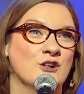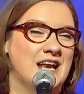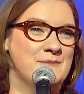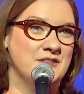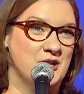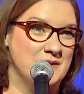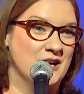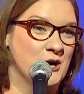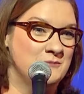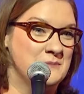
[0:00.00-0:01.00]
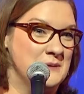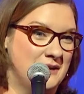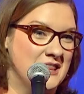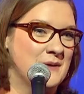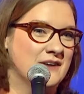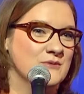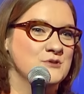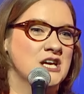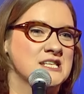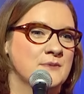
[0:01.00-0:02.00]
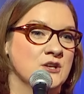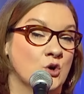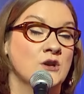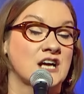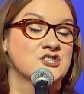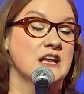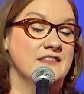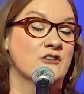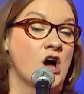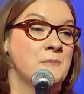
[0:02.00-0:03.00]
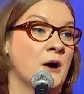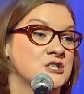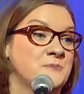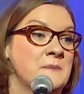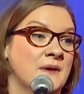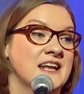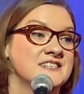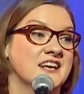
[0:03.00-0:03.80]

all clapping. There'll be a couple of people at the back from Jesmond going, actually, there are posh people in